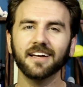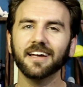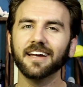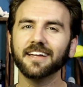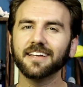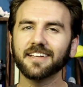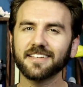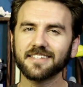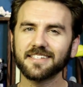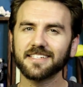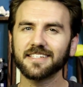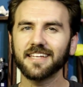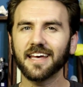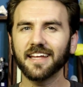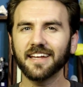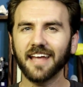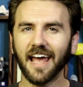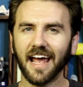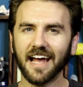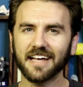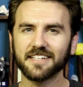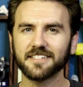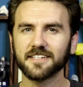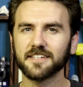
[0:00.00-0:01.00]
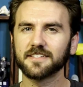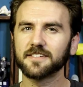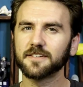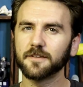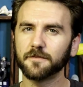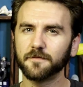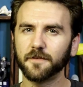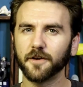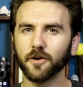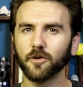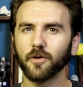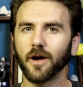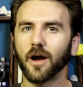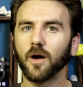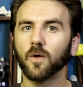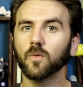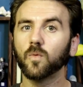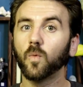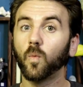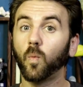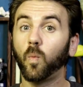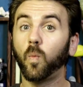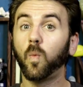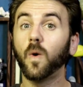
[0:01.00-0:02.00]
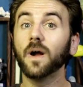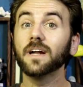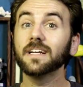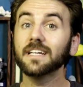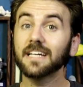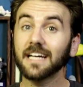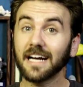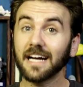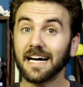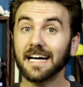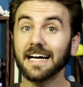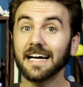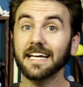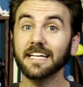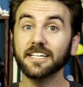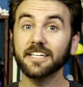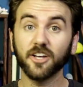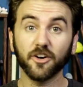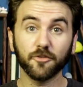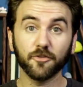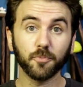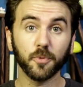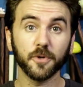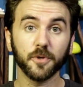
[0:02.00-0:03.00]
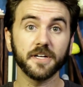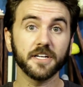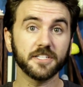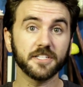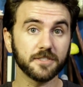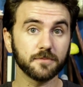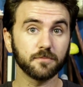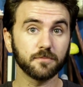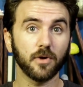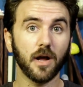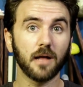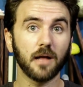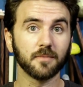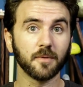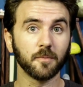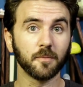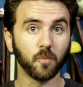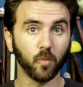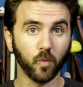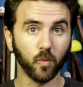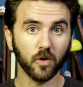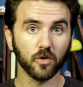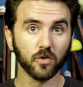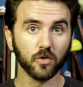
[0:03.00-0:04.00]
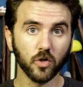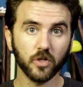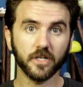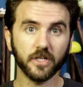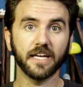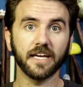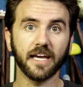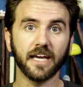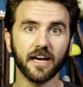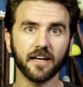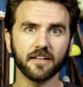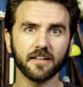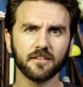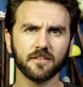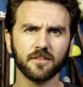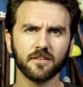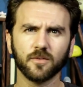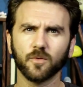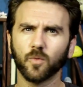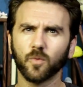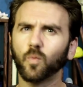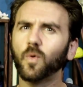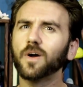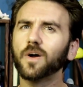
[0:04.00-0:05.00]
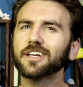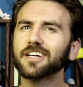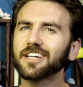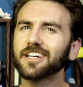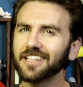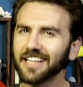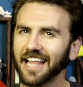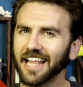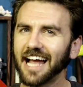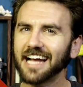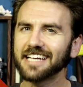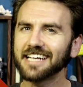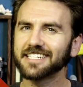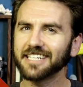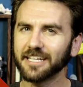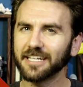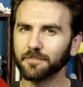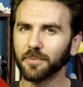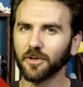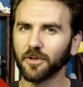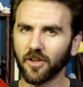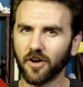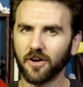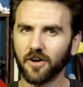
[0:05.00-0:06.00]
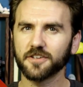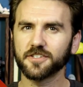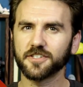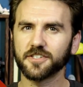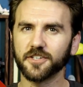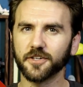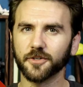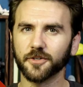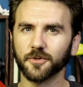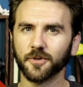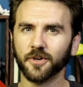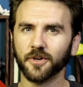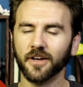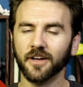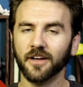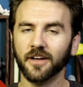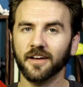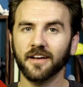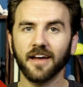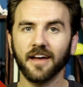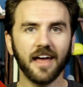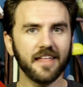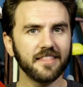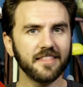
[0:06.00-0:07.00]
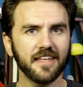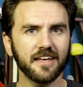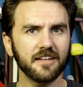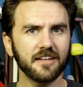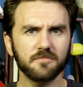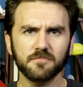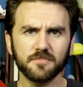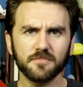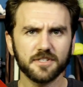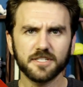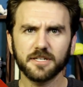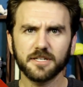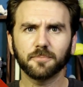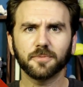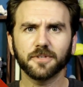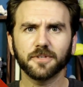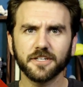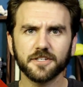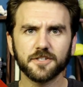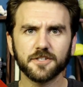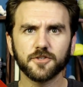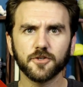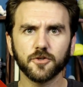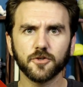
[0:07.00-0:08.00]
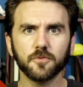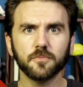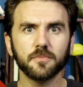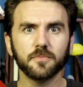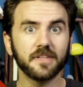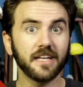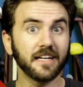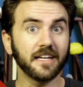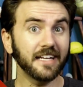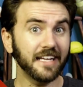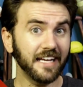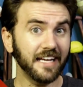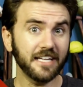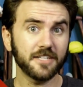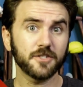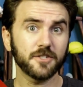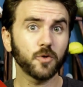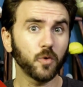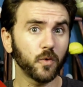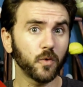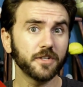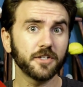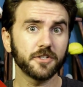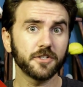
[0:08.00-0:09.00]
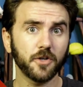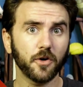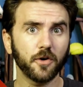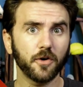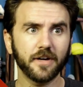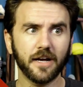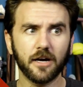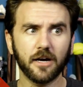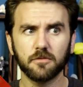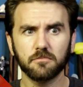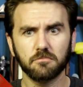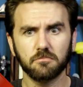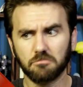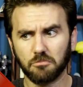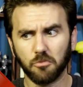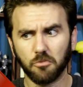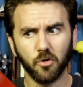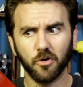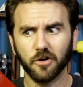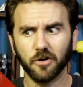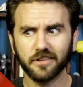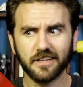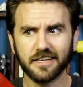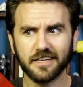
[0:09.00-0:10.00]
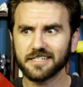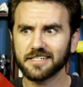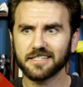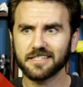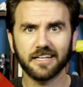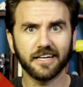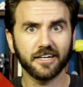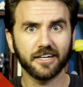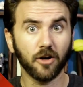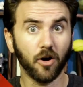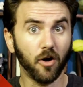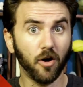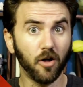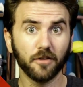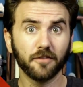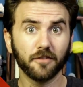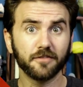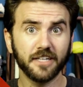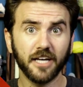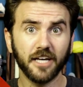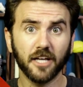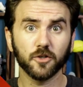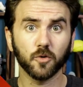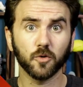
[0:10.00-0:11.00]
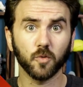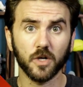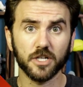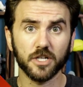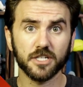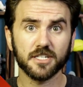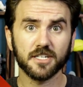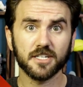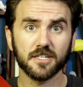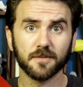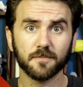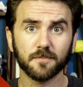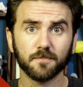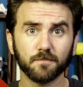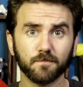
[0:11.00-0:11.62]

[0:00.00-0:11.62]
it instead asks us to figure out what kind of prediction problem we're looking at, what class it belongs to, and then simply assume that it's going to turn out more or less like all of the other ones.